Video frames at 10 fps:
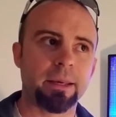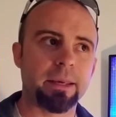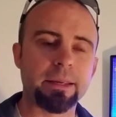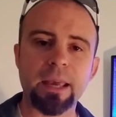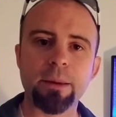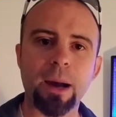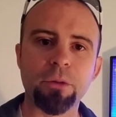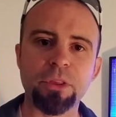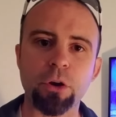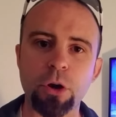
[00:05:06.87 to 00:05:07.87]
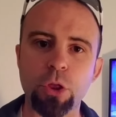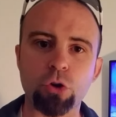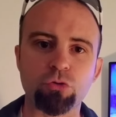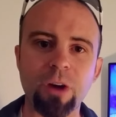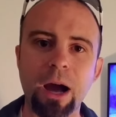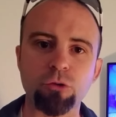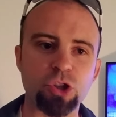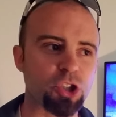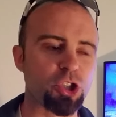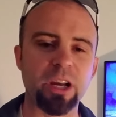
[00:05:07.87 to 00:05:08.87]
He came out there and the crowd
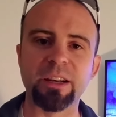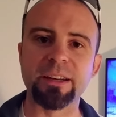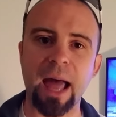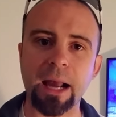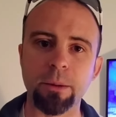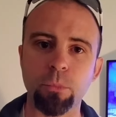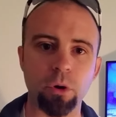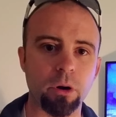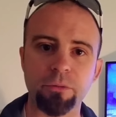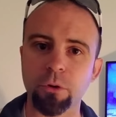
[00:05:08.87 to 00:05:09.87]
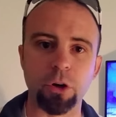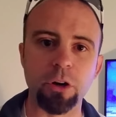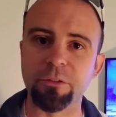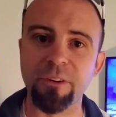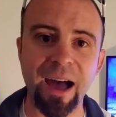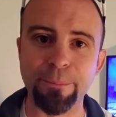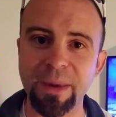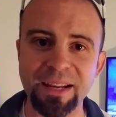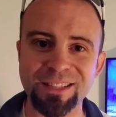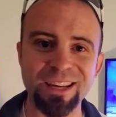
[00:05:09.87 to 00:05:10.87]
just chanted Nakamura for a good five
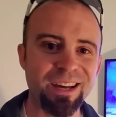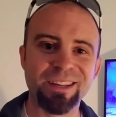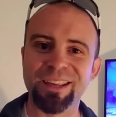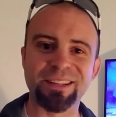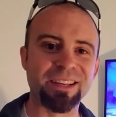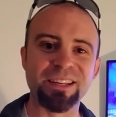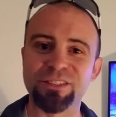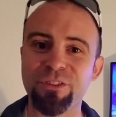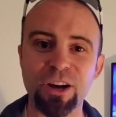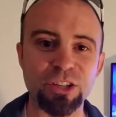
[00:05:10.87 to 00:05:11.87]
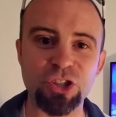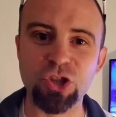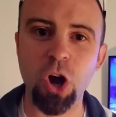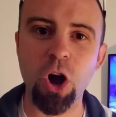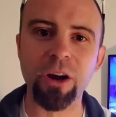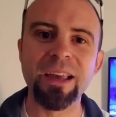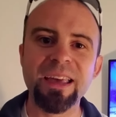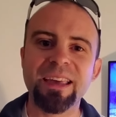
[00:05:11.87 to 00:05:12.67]
minutes. They did his fucking song.